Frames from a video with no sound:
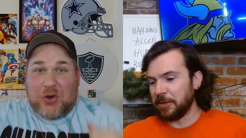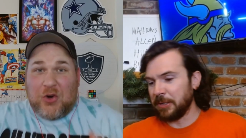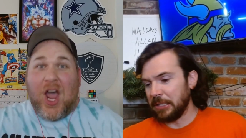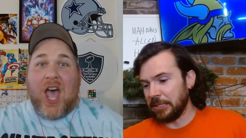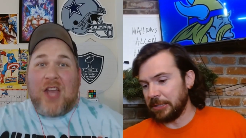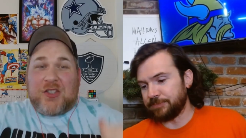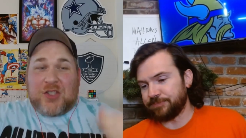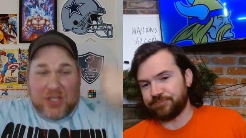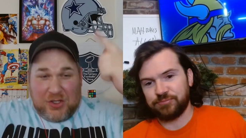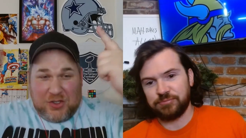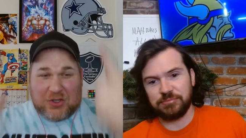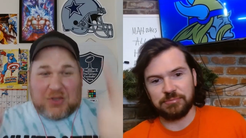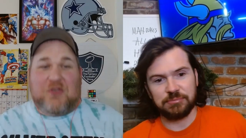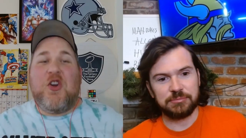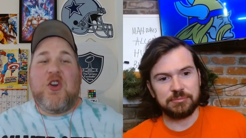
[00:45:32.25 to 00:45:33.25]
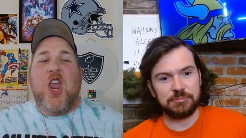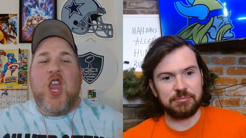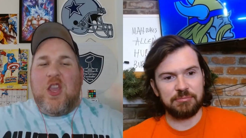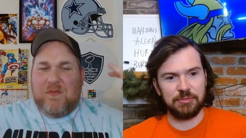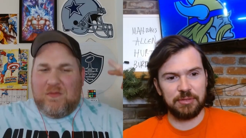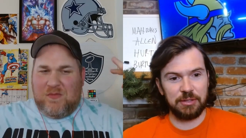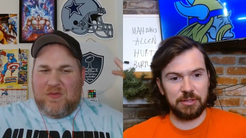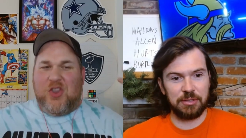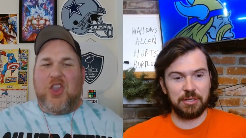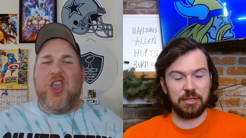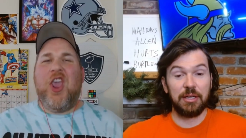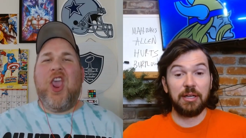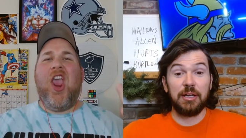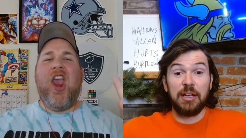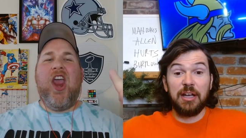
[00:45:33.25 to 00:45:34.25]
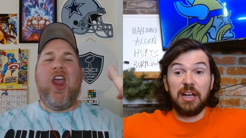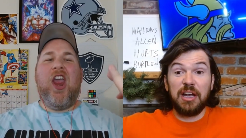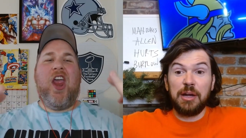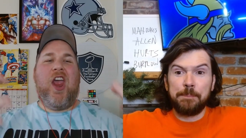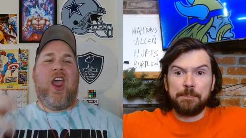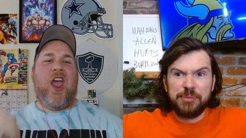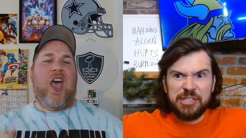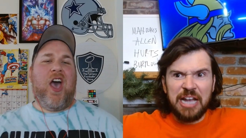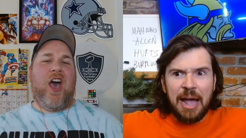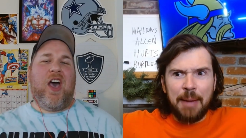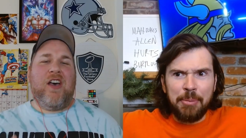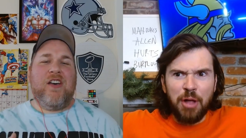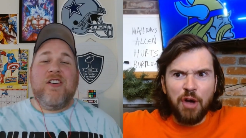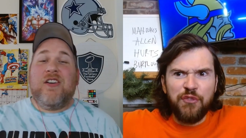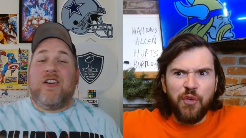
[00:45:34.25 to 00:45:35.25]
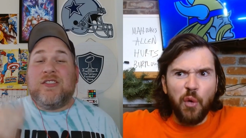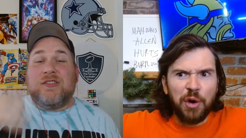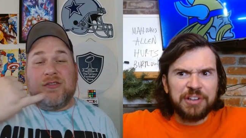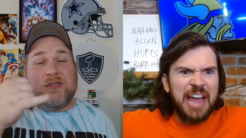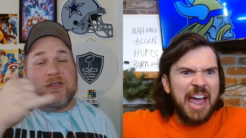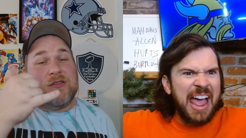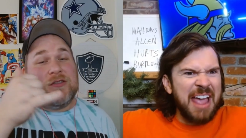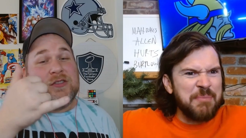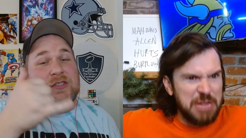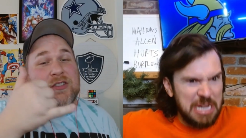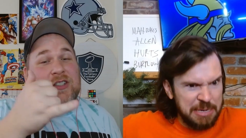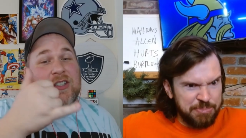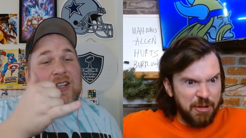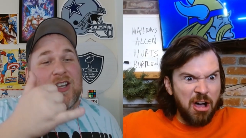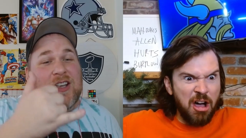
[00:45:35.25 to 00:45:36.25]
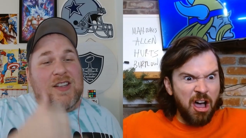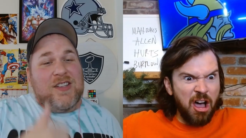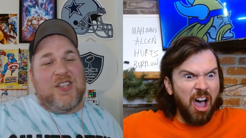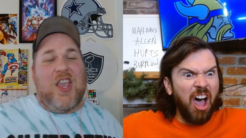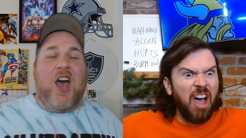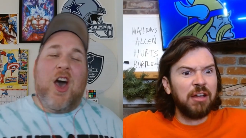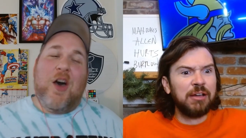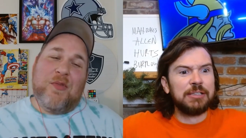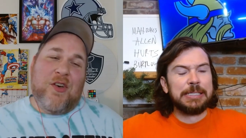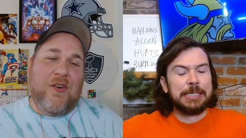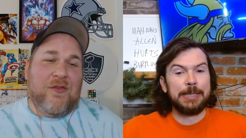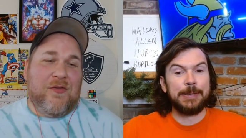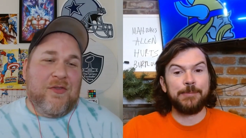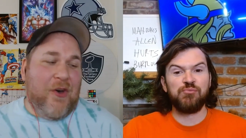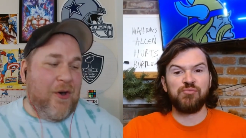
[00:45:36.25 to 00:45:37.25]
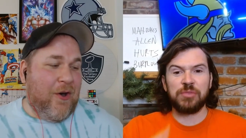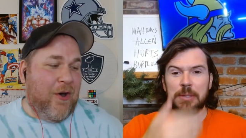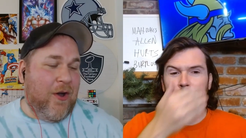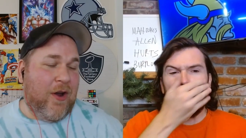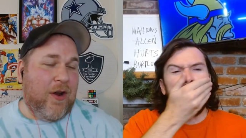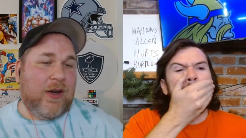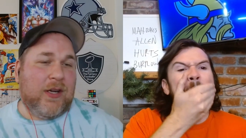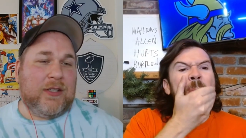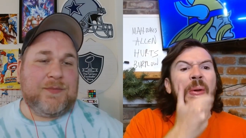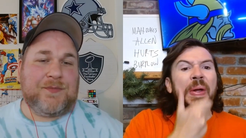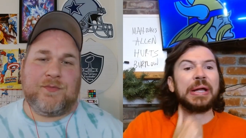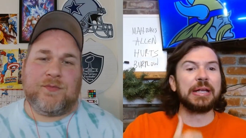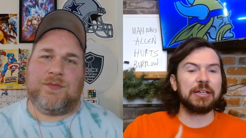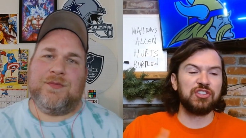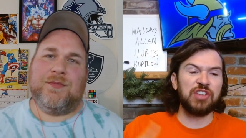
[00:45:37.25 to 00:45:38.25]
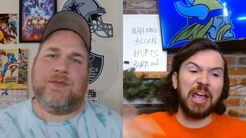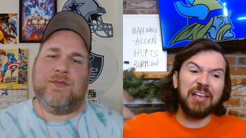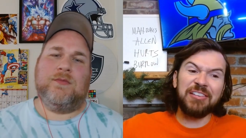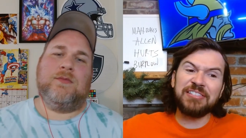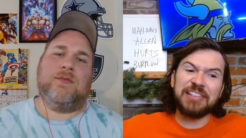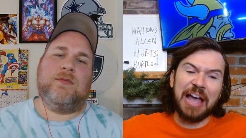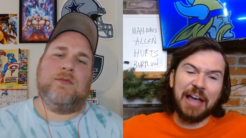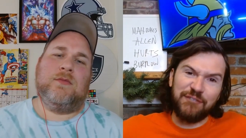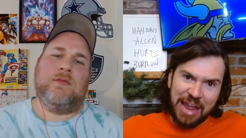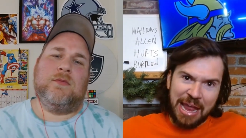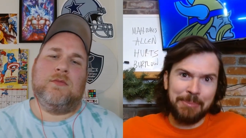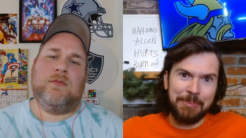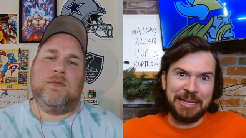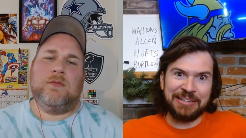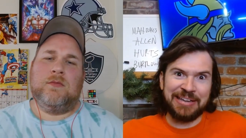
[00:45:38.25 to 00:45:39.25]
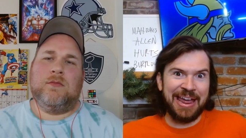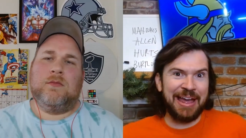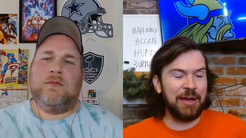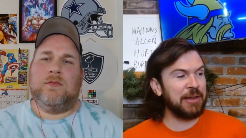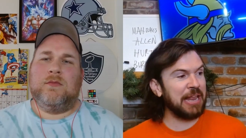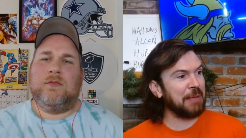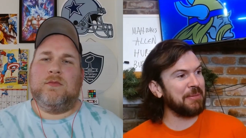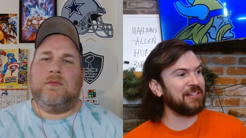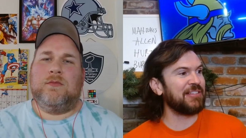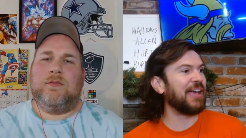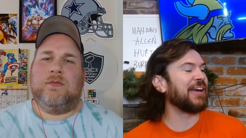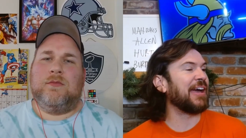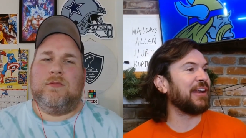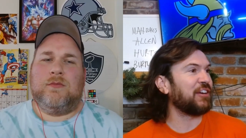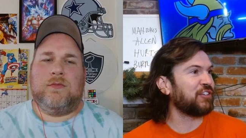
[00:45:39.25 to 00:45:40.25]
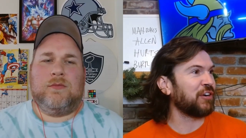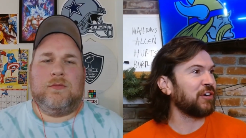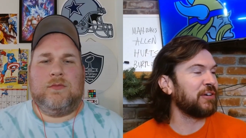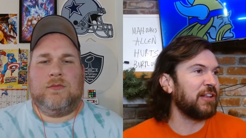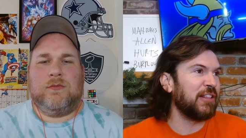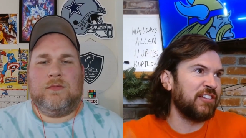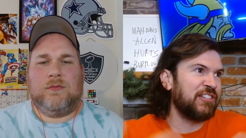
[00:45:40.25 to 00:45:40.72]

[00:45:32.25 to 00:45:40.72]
Speaker 1: Crush, scream. Yeah.
Speaker 2: Diablo 4 time, people. Diablo 4. Jason's got family in town. That means I got to turn to the